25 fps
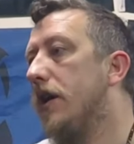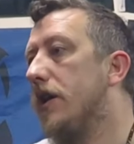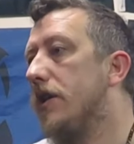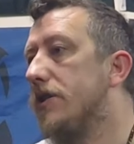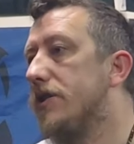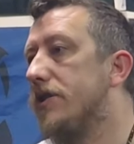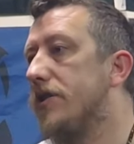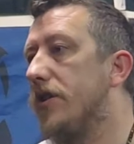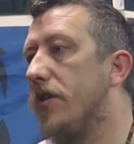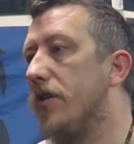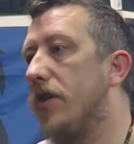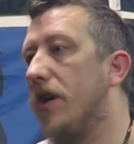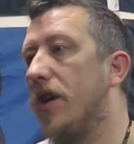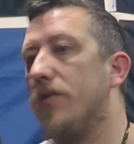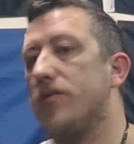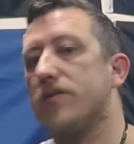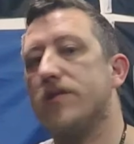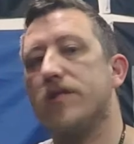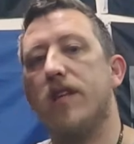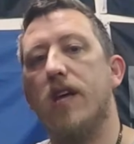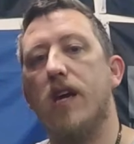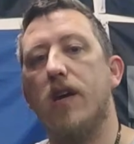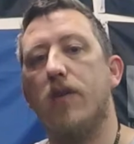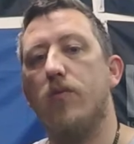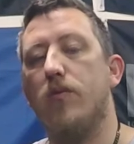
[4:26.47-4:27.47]
So I was
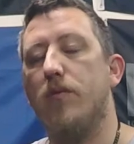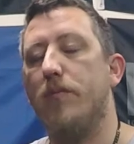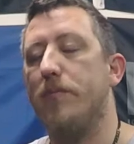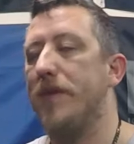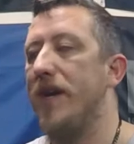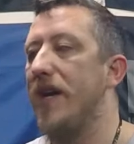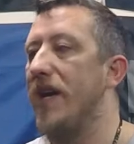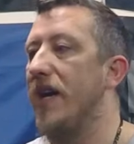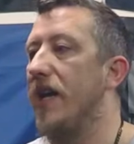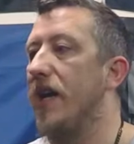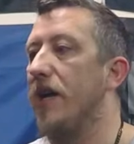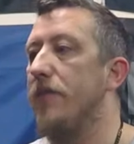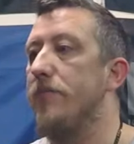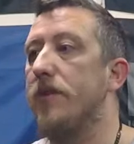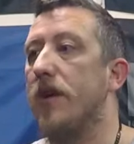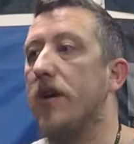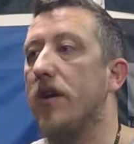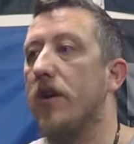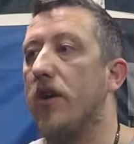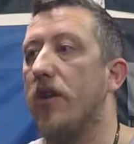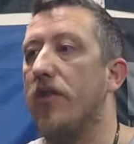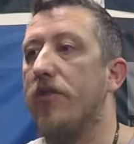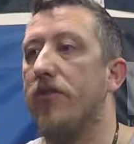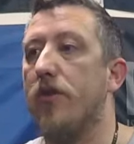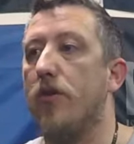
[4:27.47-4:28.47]
like, well, man, I'm not
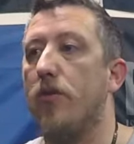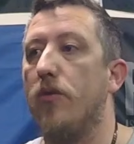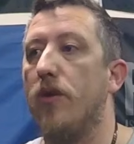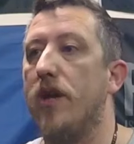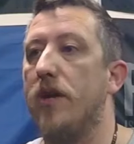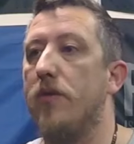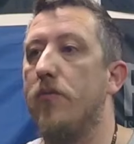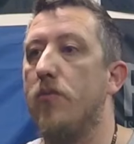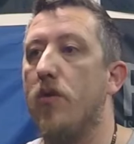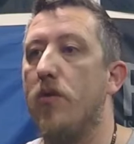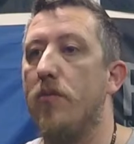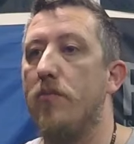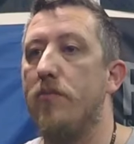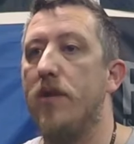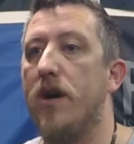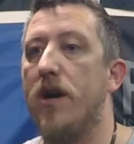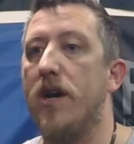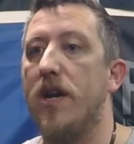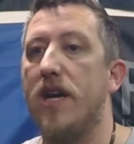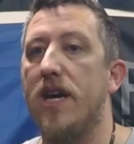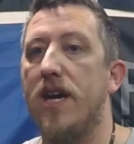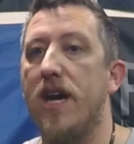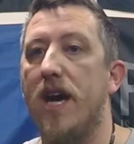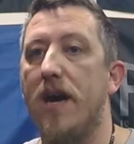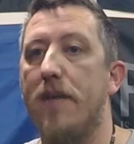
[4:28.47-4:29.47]
going to throw any more
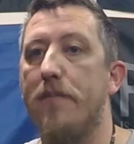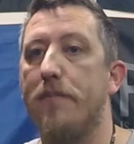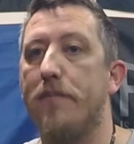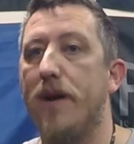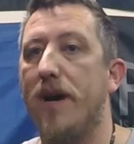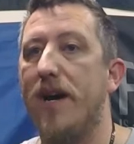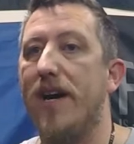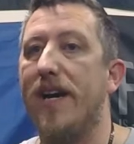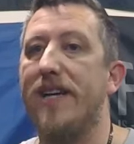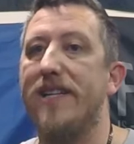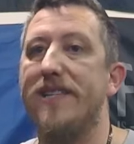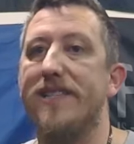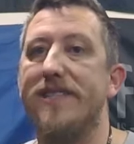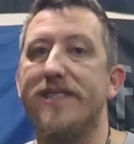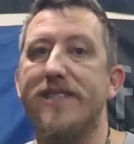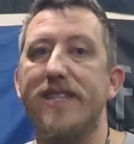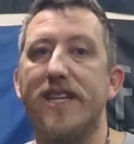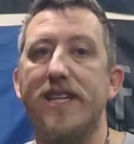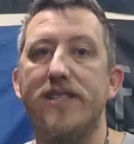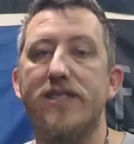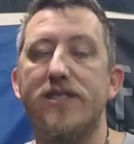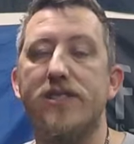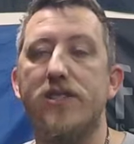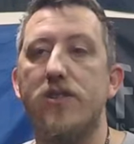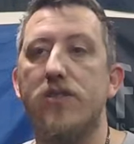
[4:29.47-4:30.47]
money at buying
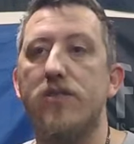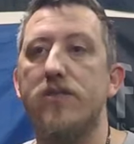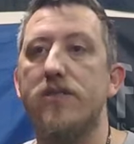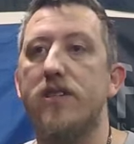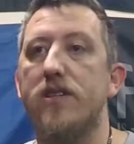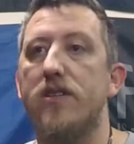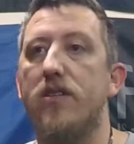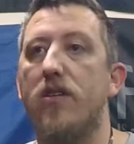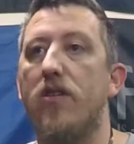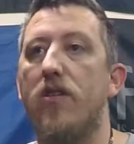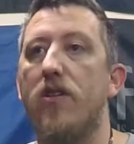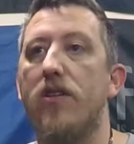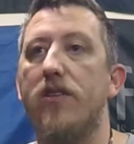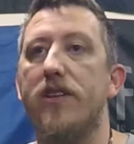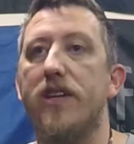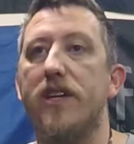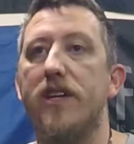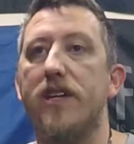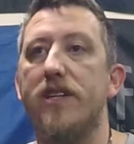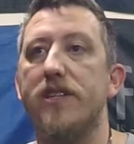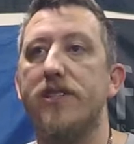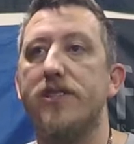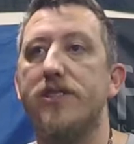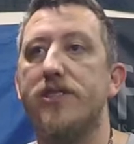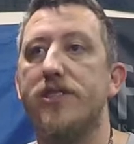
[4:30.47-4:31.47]
sensors and all
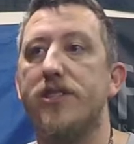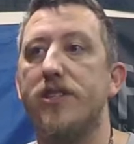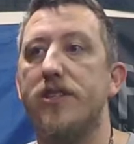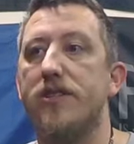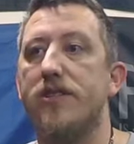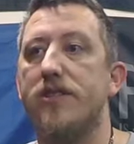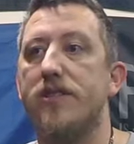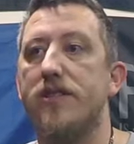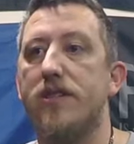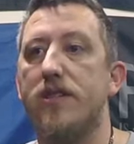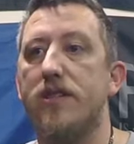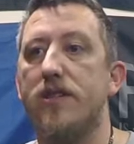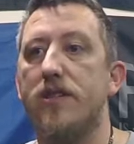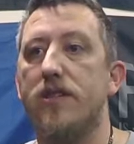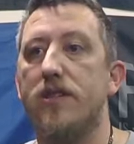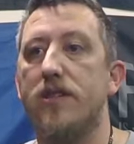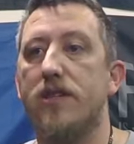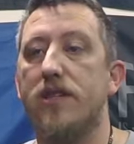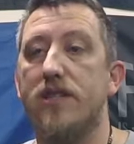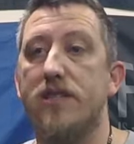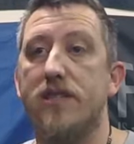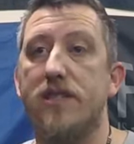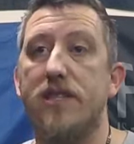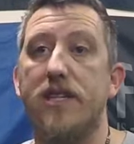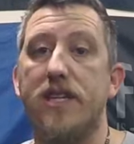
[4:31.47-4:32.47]
this just to,
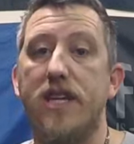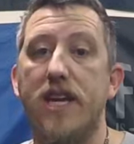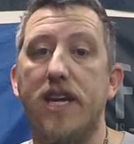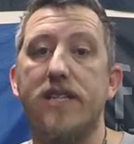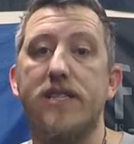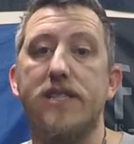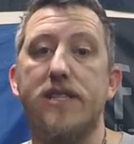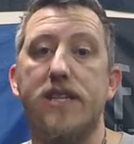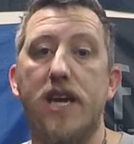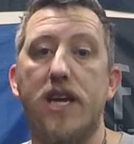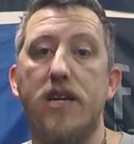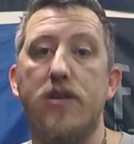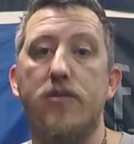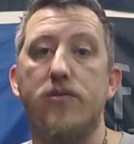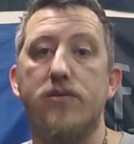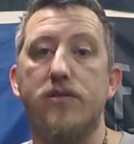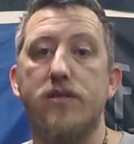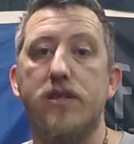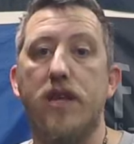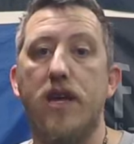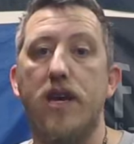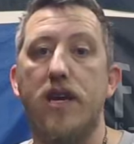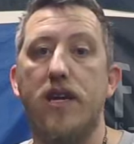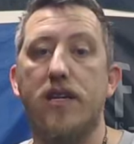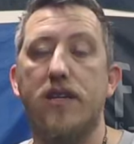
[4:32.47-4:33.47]
because the next thing was
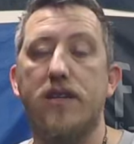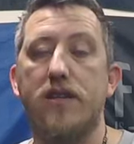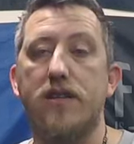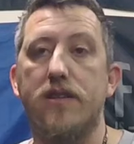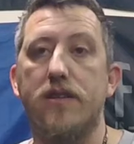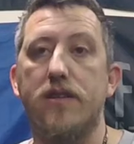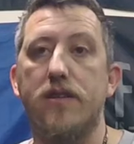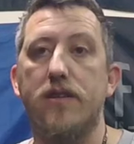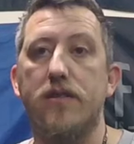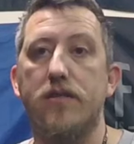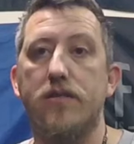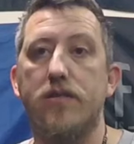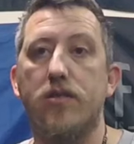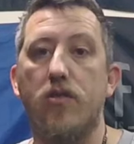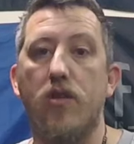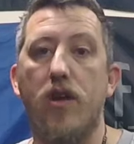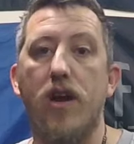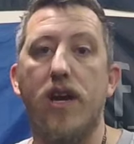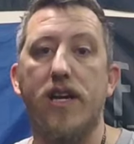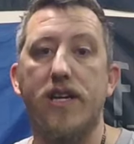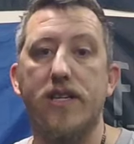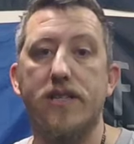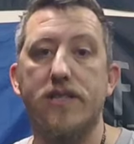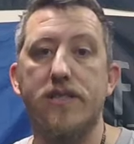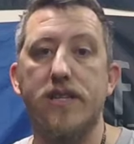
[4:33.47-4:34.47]
like the
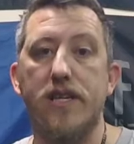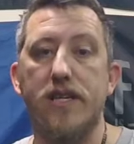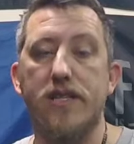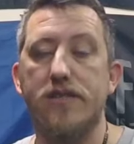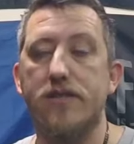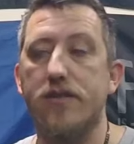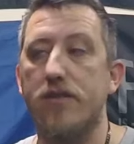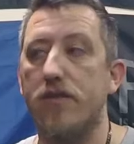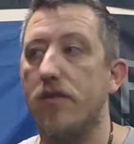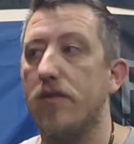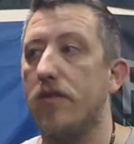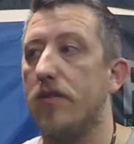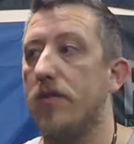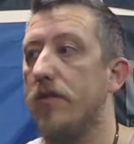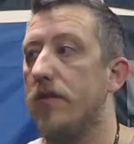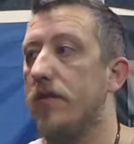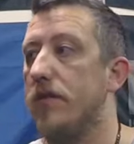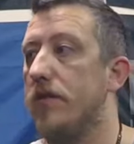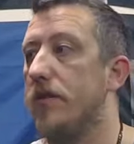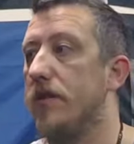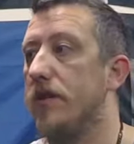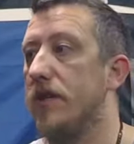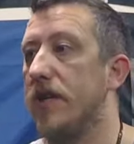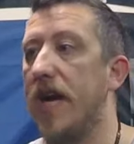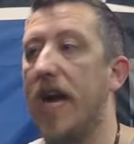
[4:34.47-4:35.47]
crank sensor,
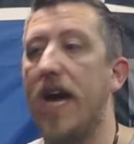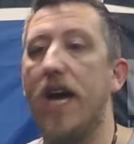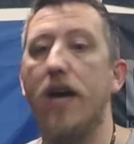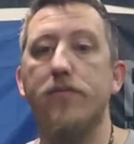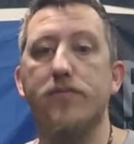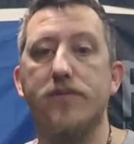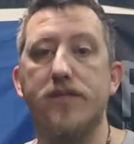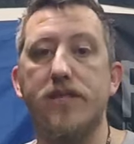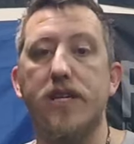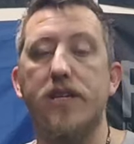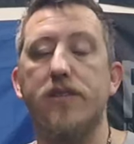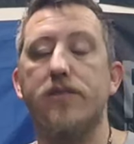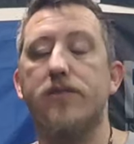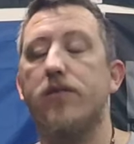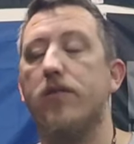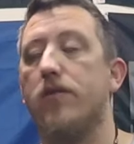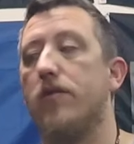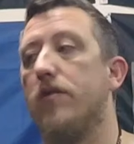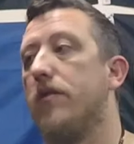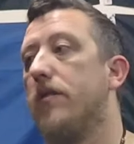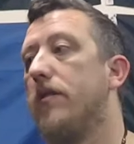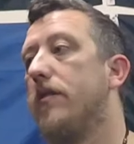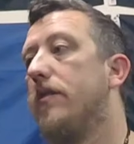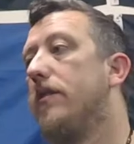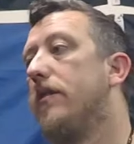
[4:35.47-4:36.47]
cam sensor,
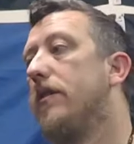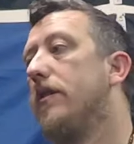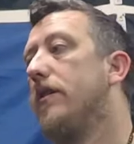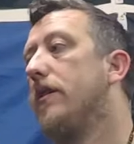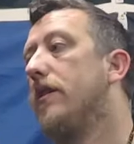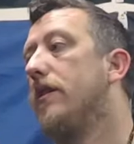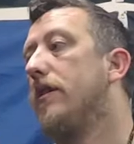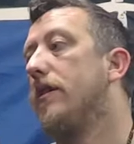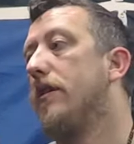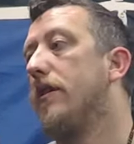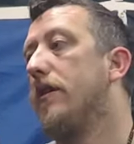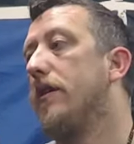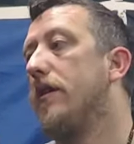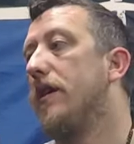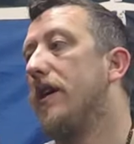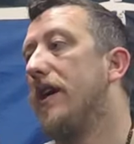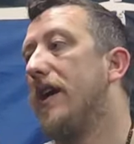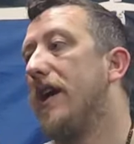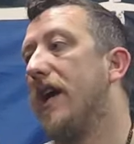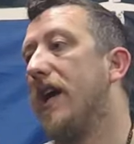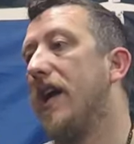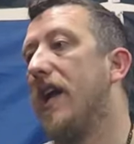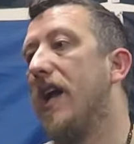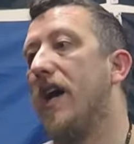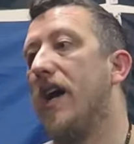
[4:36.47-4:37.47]

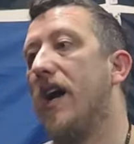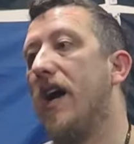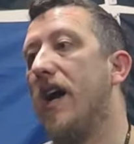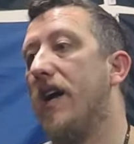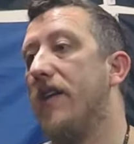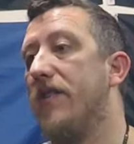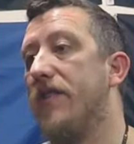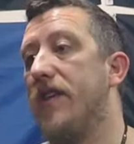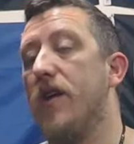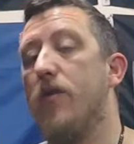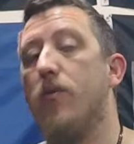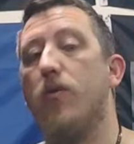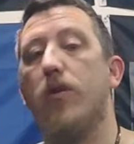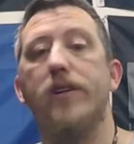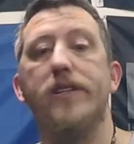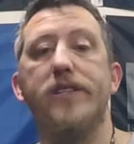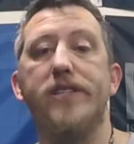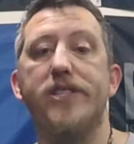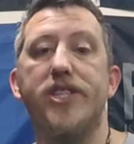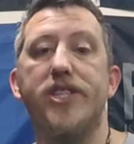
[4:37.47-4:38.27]
and they wasn't